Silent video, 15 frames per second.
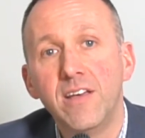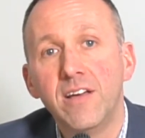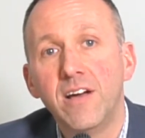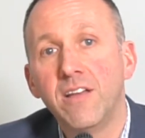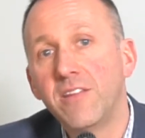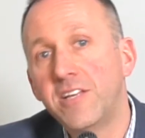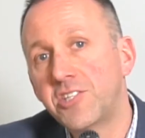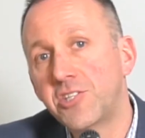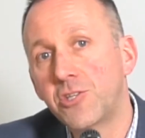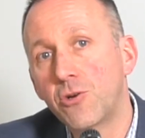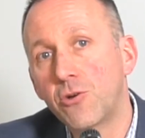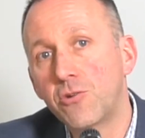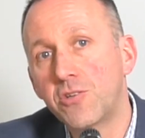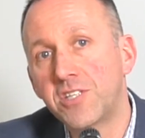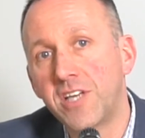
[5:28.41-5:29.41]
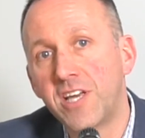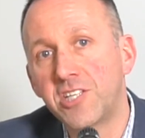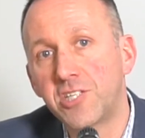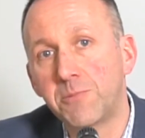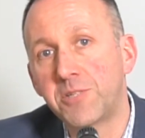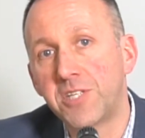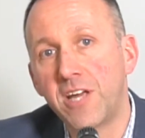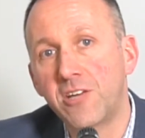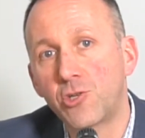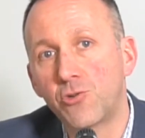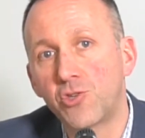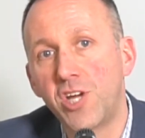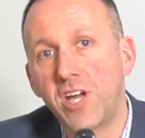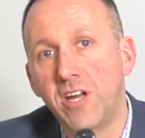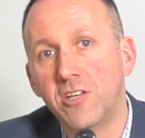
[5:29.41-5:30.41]
unless there's a substantial
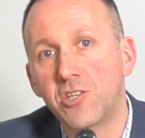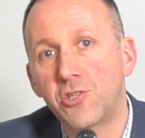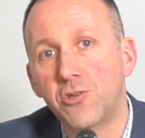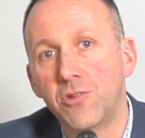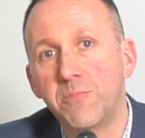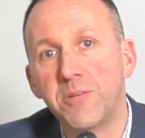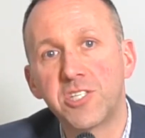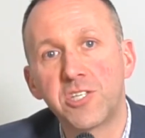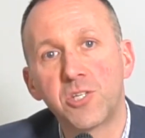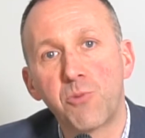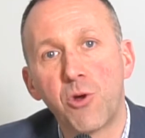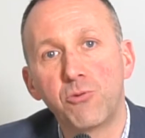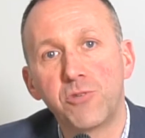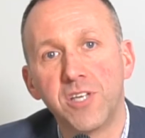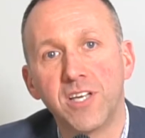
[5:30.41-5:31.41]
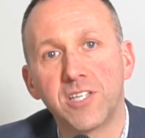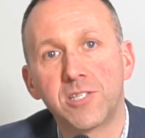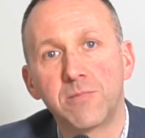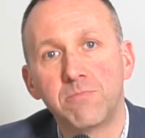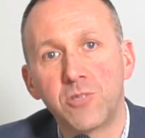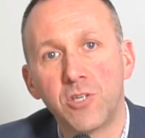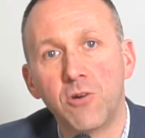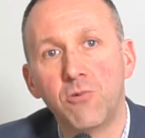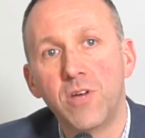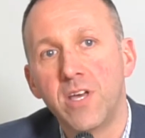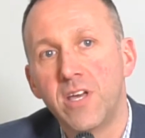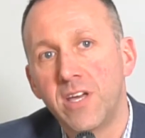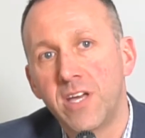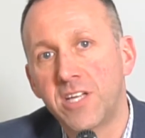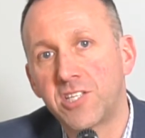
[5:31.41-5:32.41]
change to the business process. So
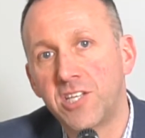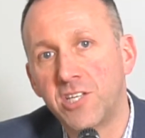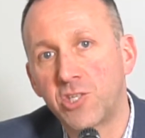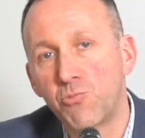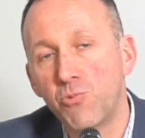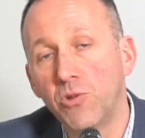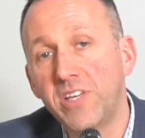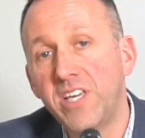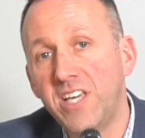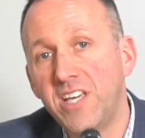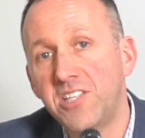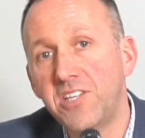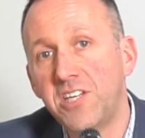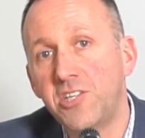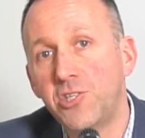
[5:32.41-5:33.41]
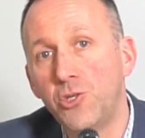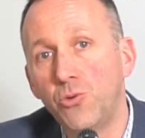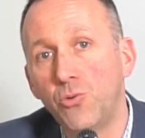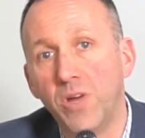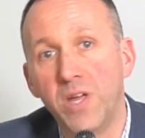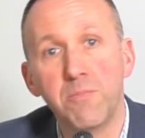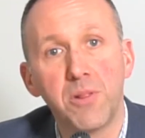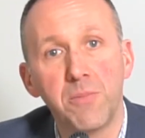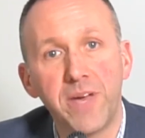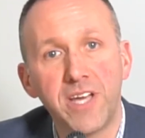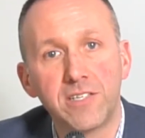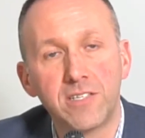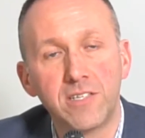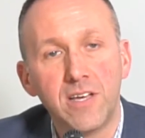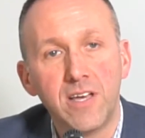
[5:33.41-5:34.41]
it's really easy to
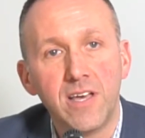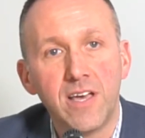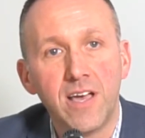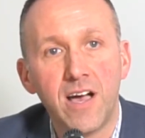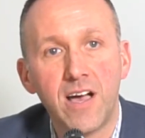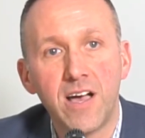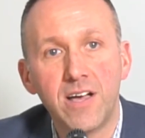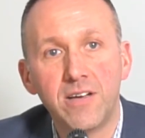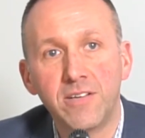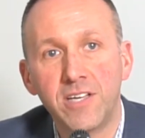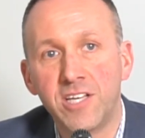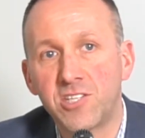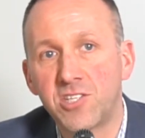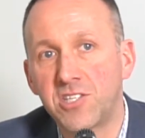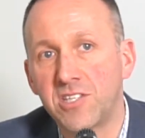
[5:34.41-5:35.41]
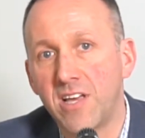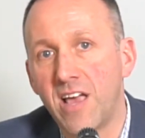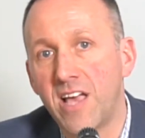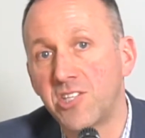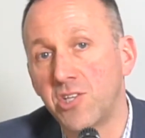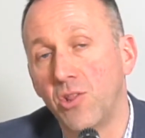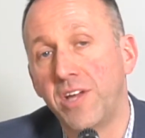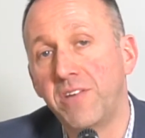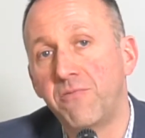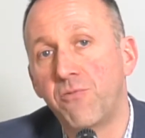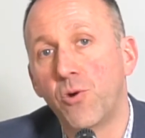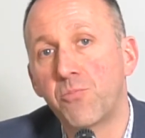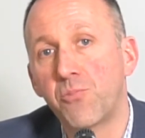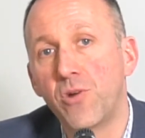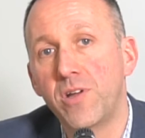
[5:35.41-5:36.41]
implement. It has a light
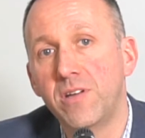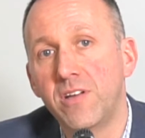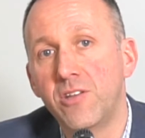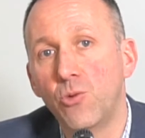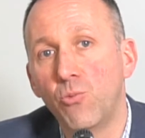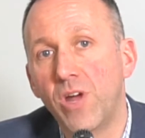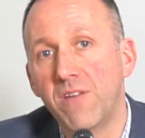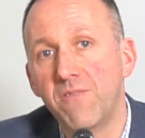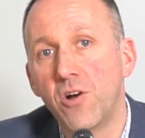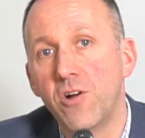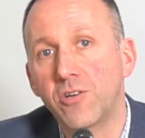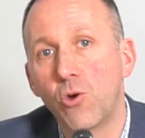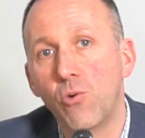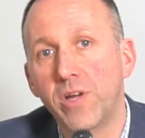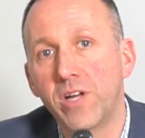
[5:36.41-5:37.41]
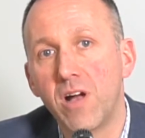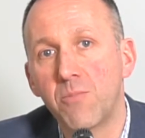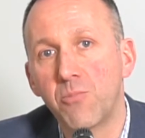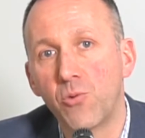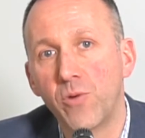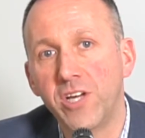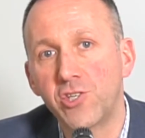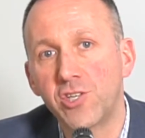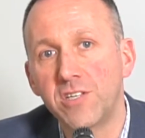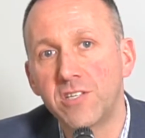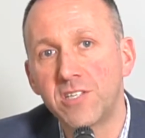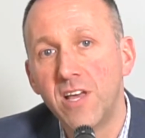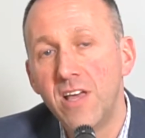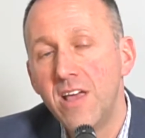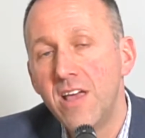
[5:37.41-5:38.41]
footprint in the way of ongoing
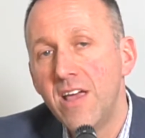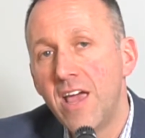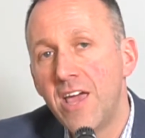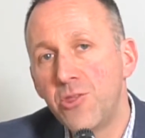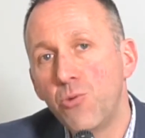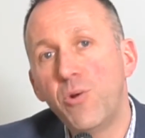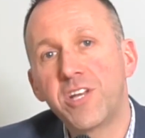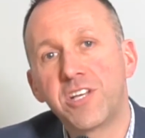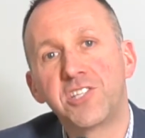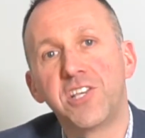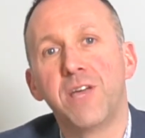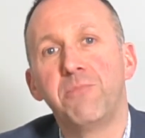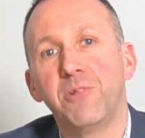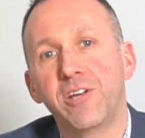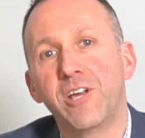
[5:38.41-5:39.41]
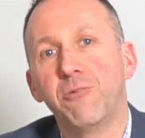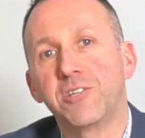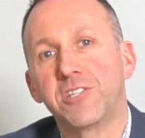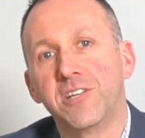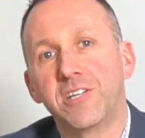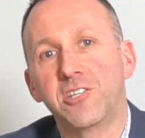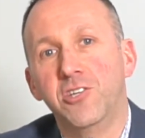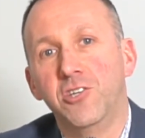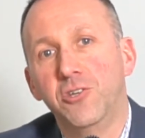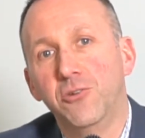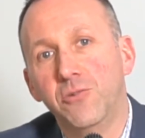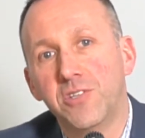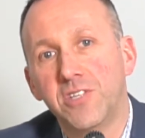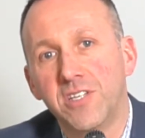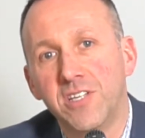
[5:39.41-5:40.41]
operations. And the one example I always like to
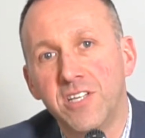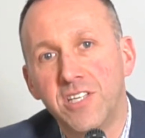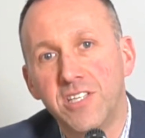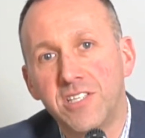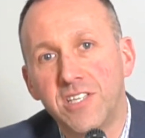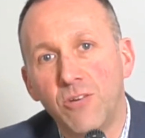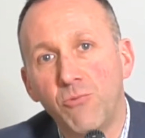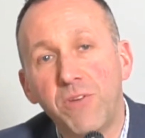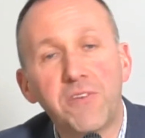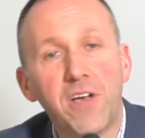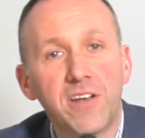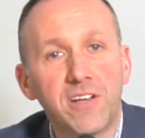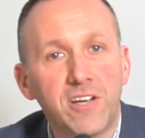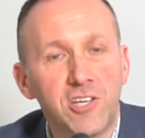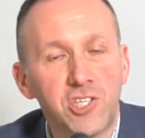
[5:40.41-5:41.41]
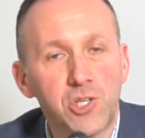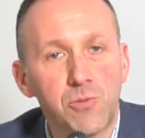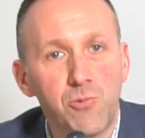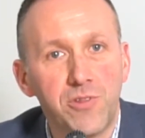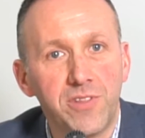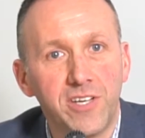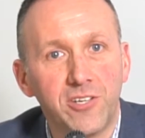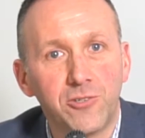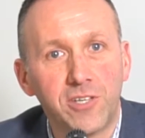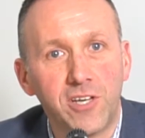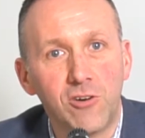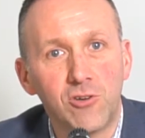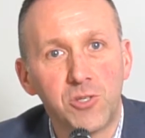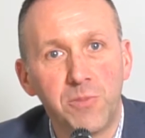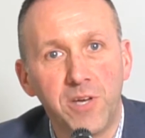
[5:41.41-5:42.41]
use is we've got a customer in the
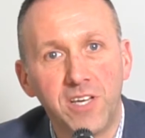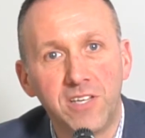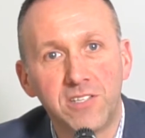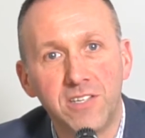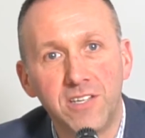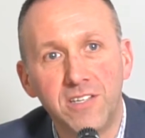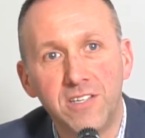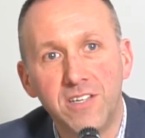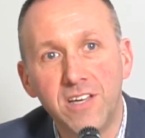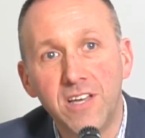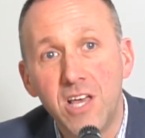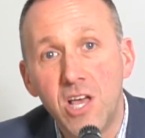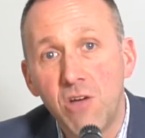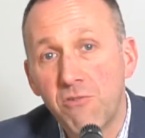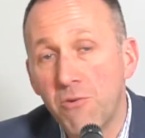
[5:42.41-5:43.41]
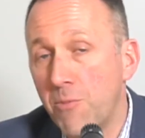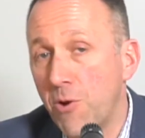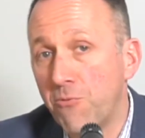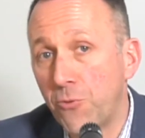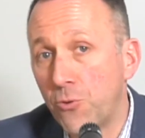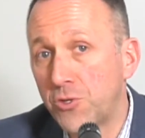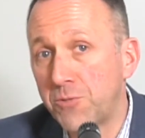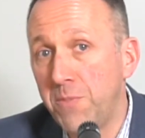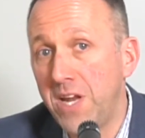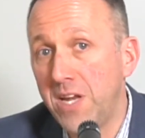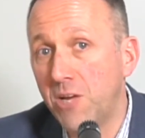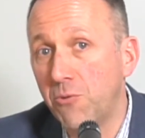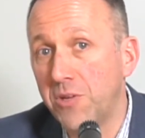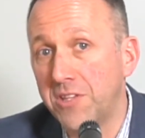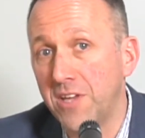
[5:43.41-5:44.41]
healthcare space, and from our first
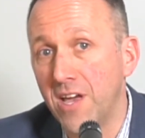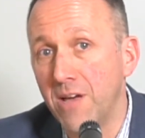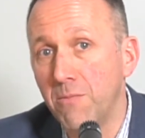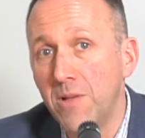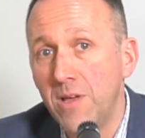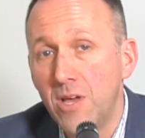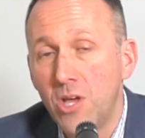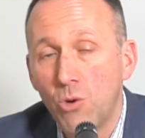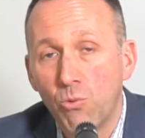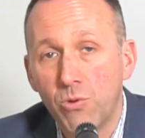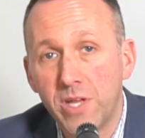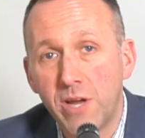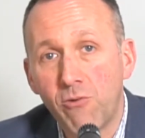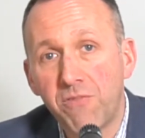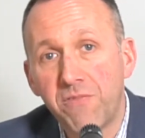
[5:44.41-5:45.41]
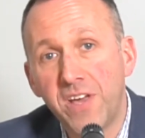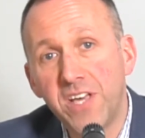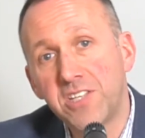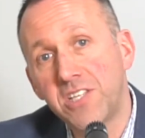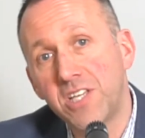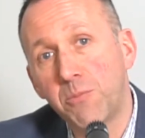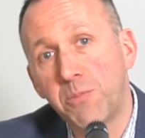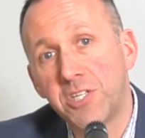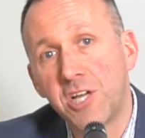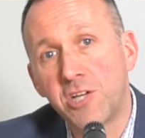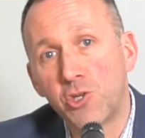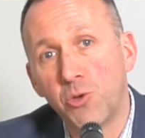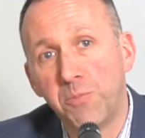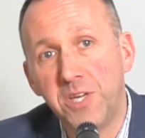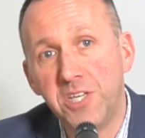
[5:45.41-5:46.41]
meeting with them, where they were facing
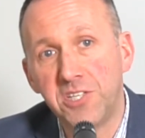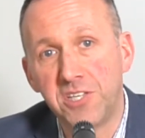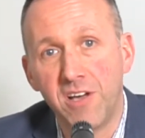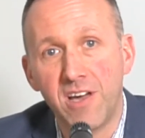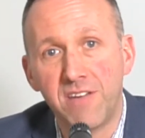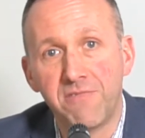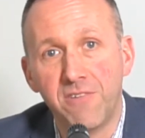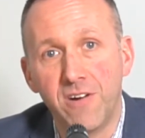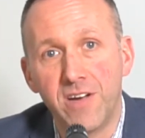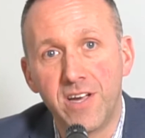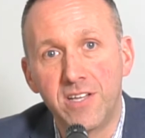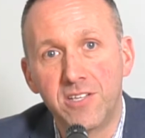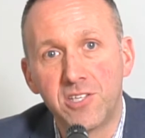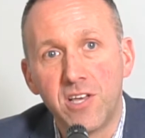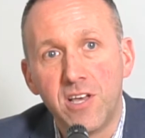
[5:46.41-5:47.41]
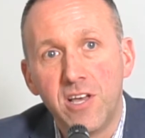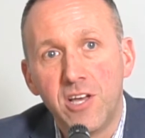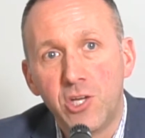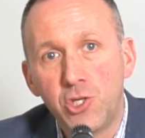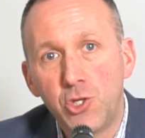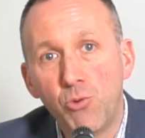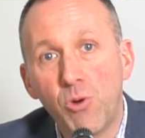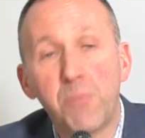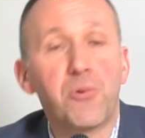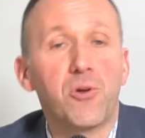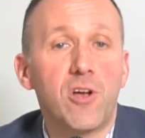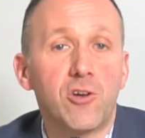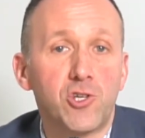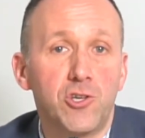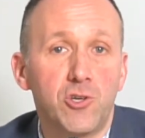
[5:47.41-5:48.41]
potential PCI fines, to a
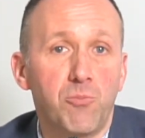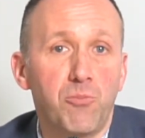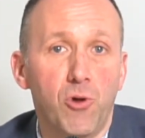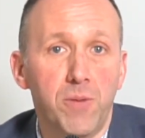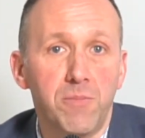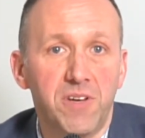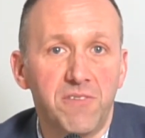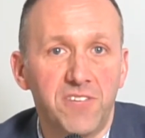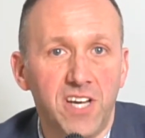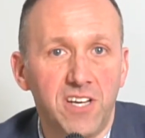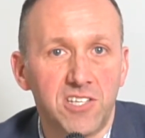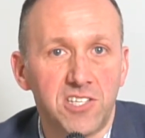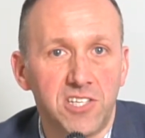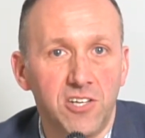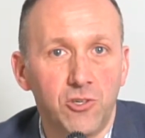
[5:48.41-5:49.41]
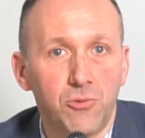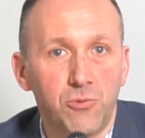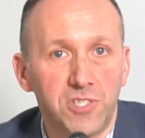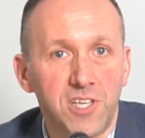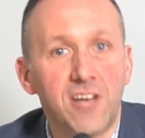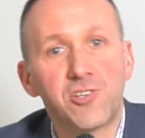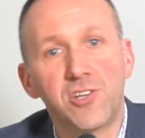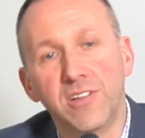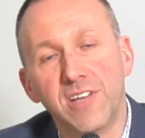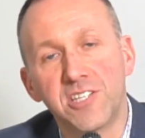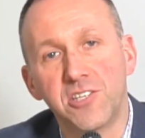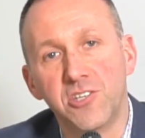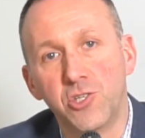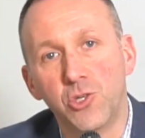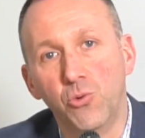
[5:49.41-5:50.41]
production deployment of DataStealth was actually
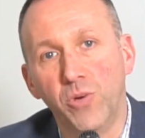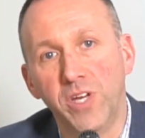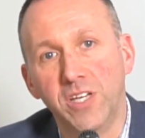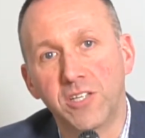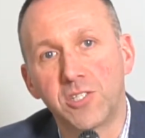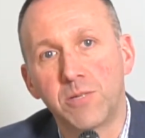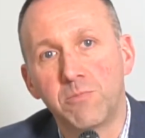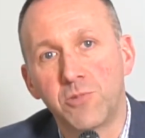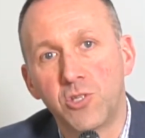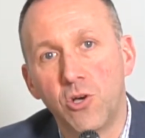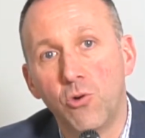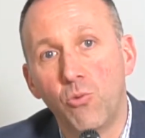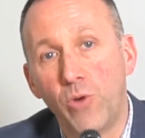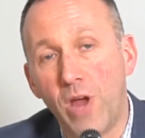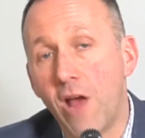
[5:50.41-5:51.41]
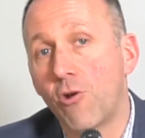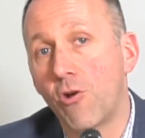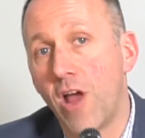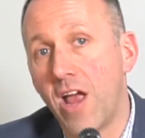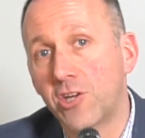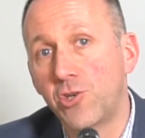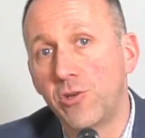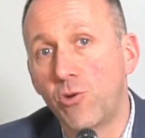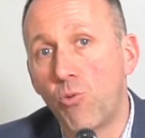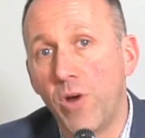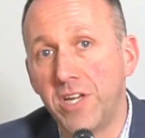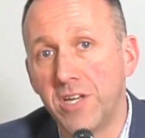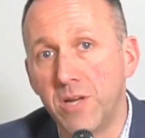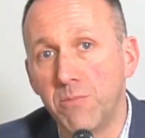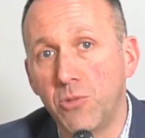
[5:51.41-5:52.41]
less than 2 weeks. So we are actually
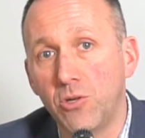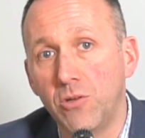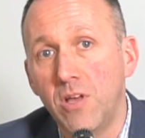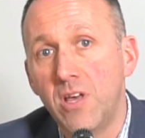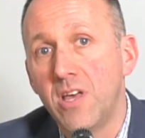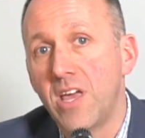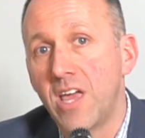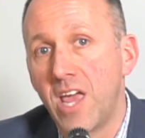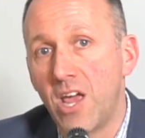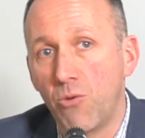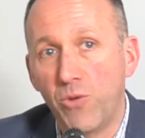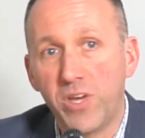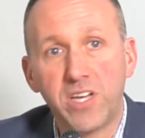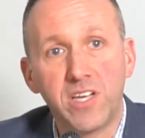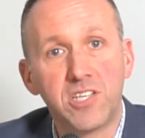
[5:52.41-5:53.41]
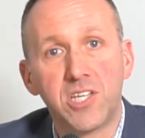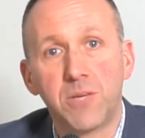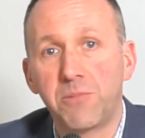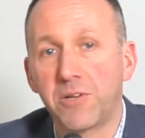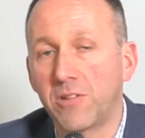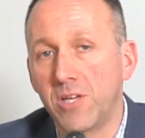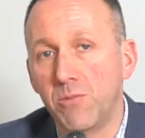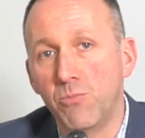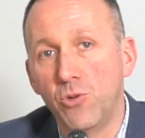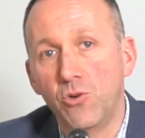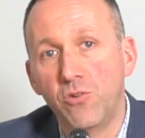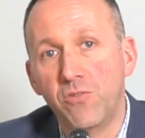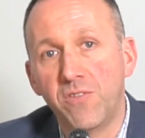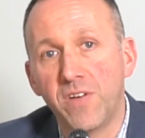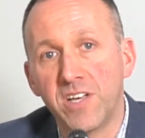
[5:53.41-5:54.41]
quite nimble, and we can typically
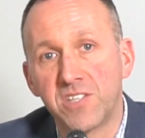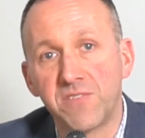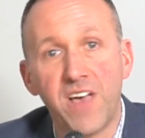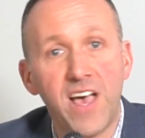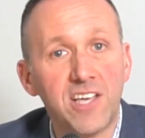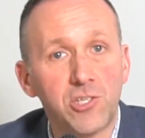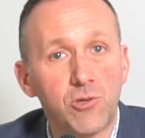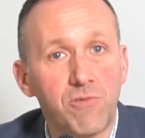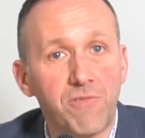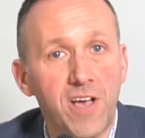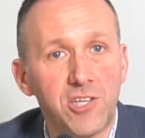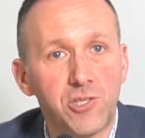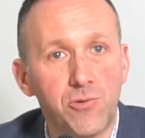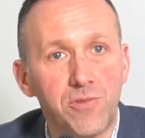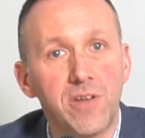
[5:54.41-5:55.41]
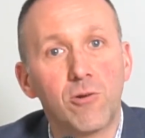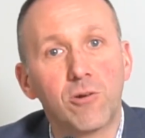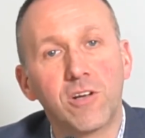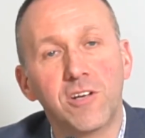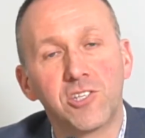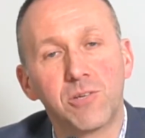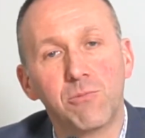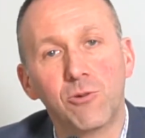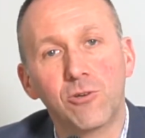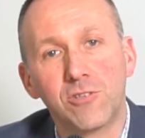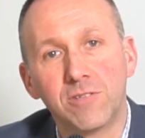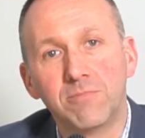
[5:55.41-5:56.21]
move as fast or faster than our customers.